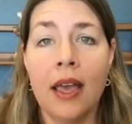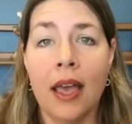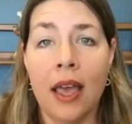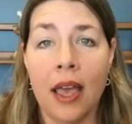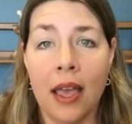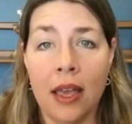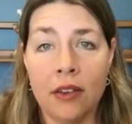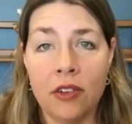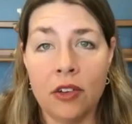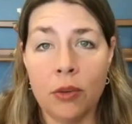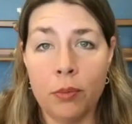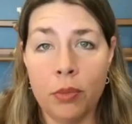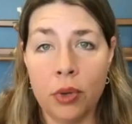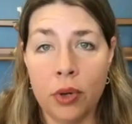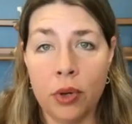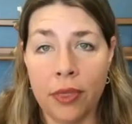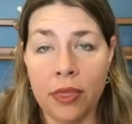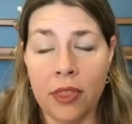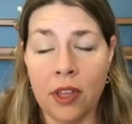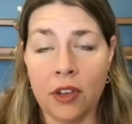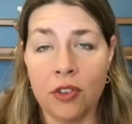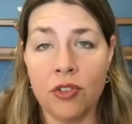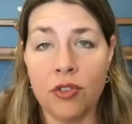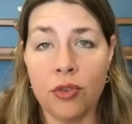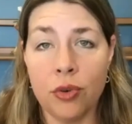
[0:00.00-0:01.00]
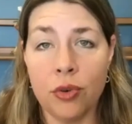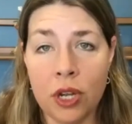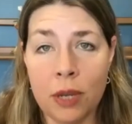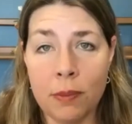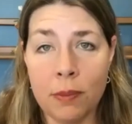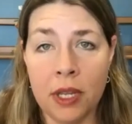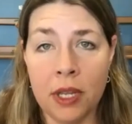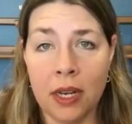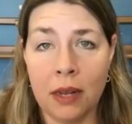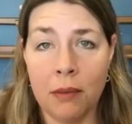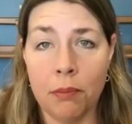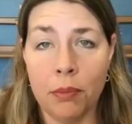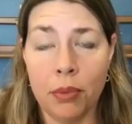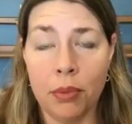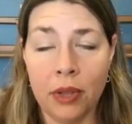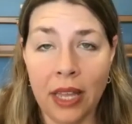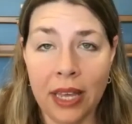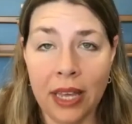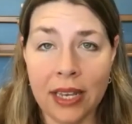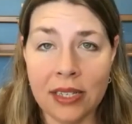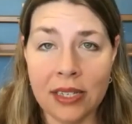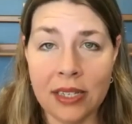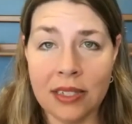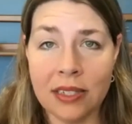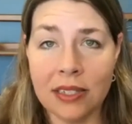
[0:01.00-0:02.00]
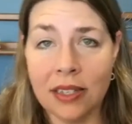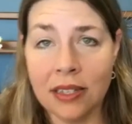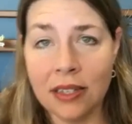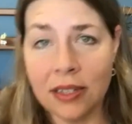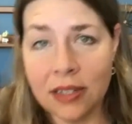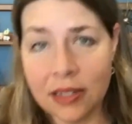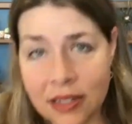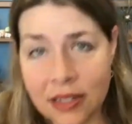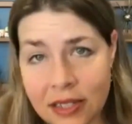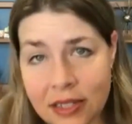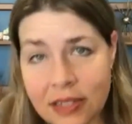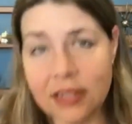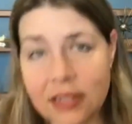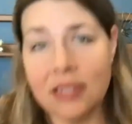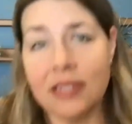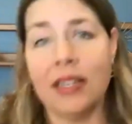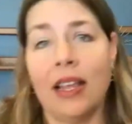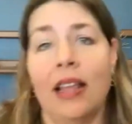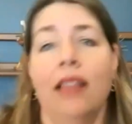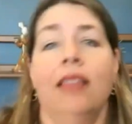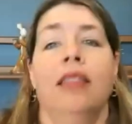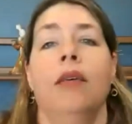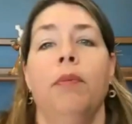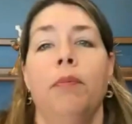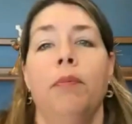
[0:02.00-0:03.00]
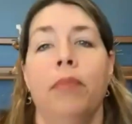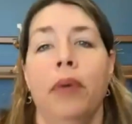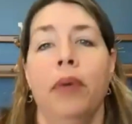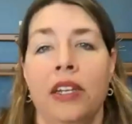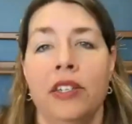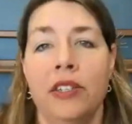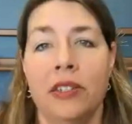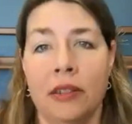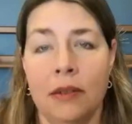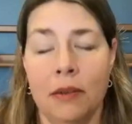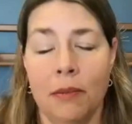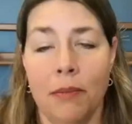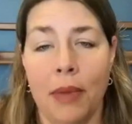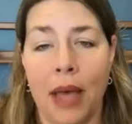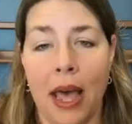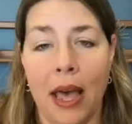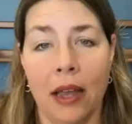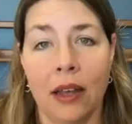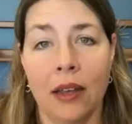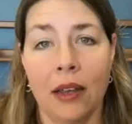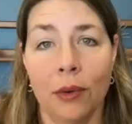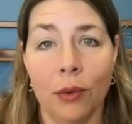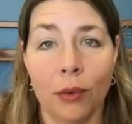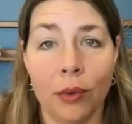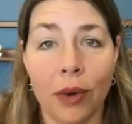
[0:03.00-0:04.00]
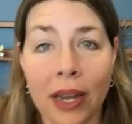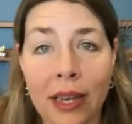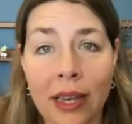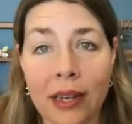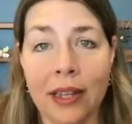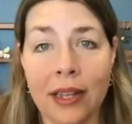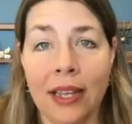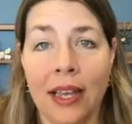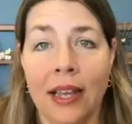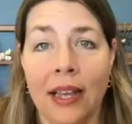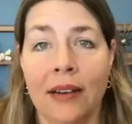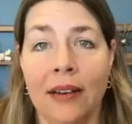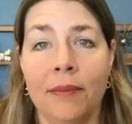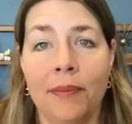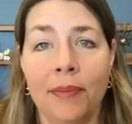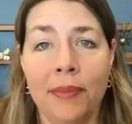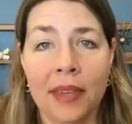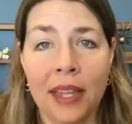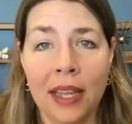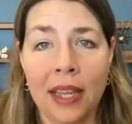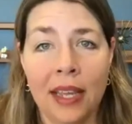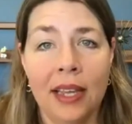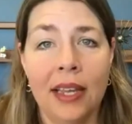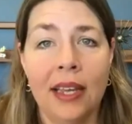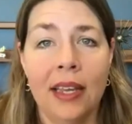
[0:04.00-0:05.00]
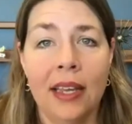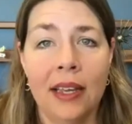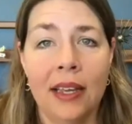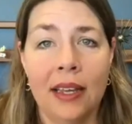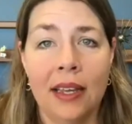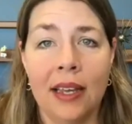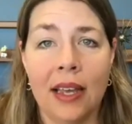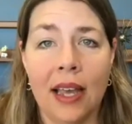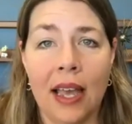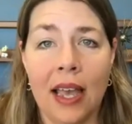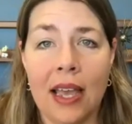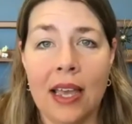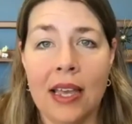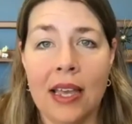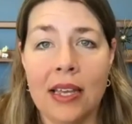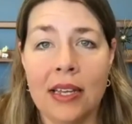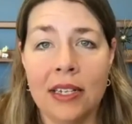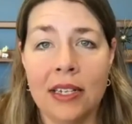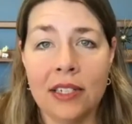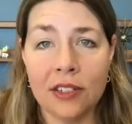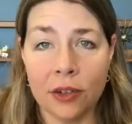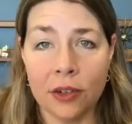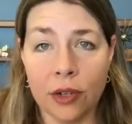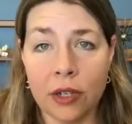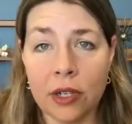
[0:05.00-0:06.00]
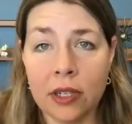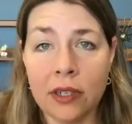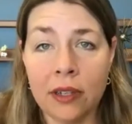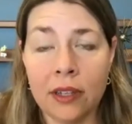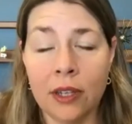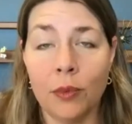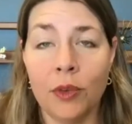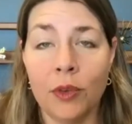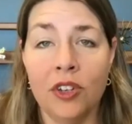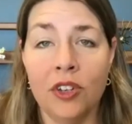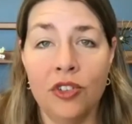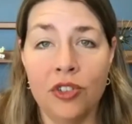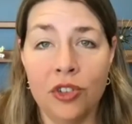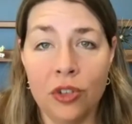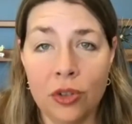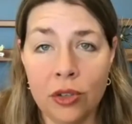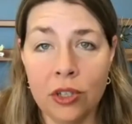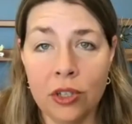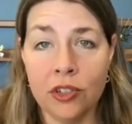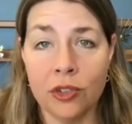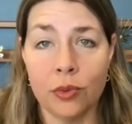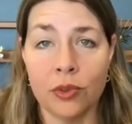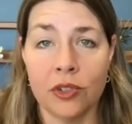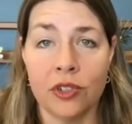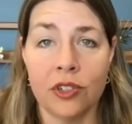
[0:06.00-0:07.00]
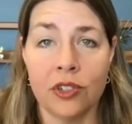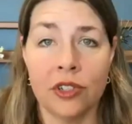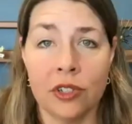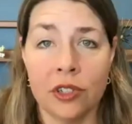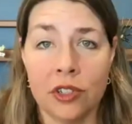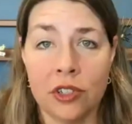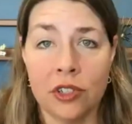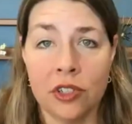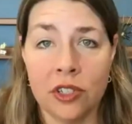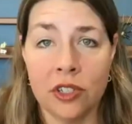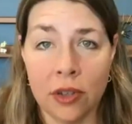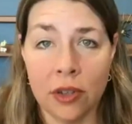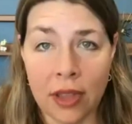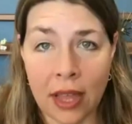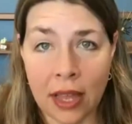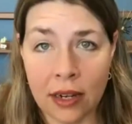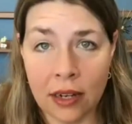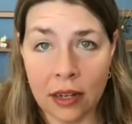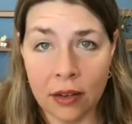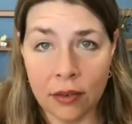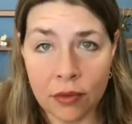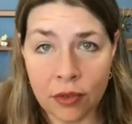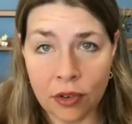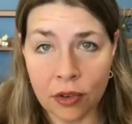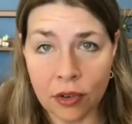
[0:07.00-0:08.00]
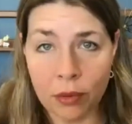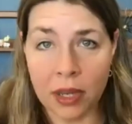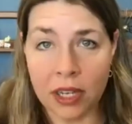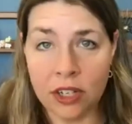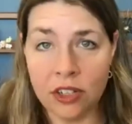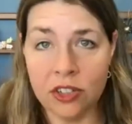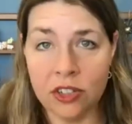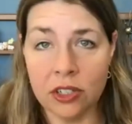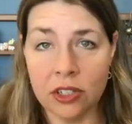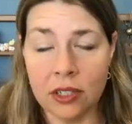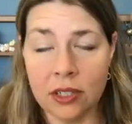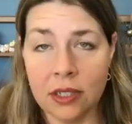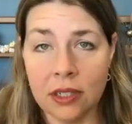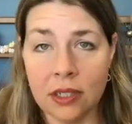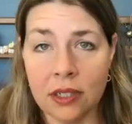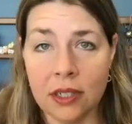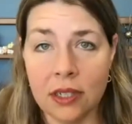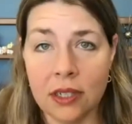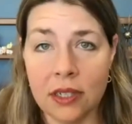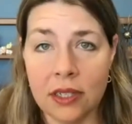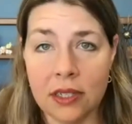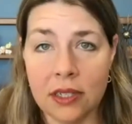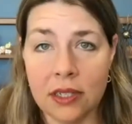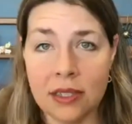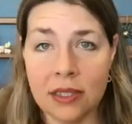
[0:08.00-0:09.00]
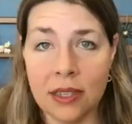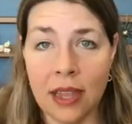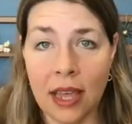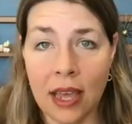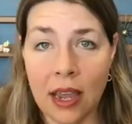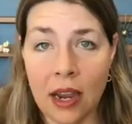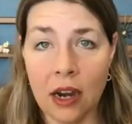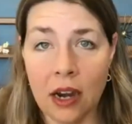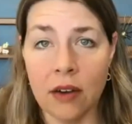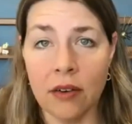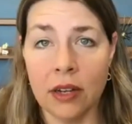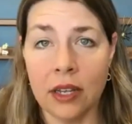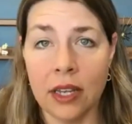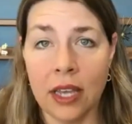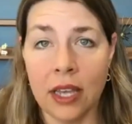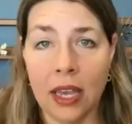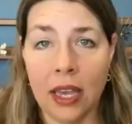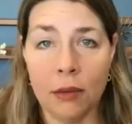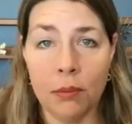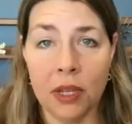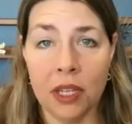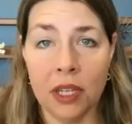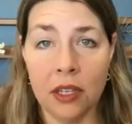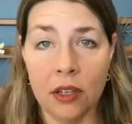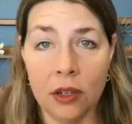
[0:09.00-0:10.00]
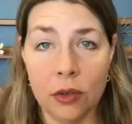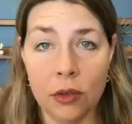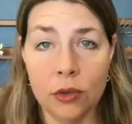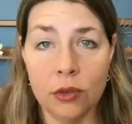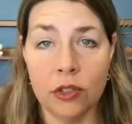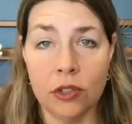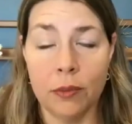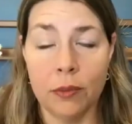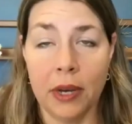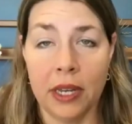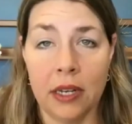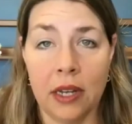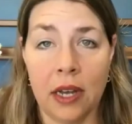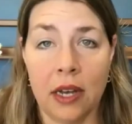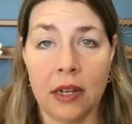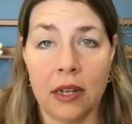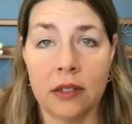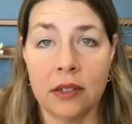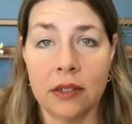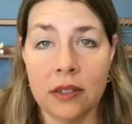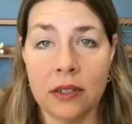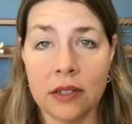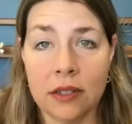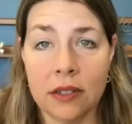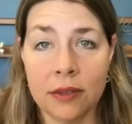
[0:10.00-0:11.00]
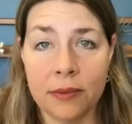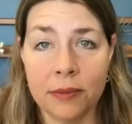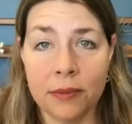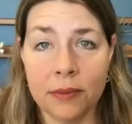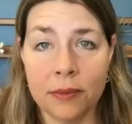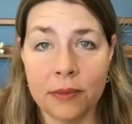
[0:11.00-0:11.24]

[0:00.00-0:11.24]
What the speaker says: and to put that treatment in place to set the patient back right again. And it's critical that we do this research so that information is there and can be used by doctors.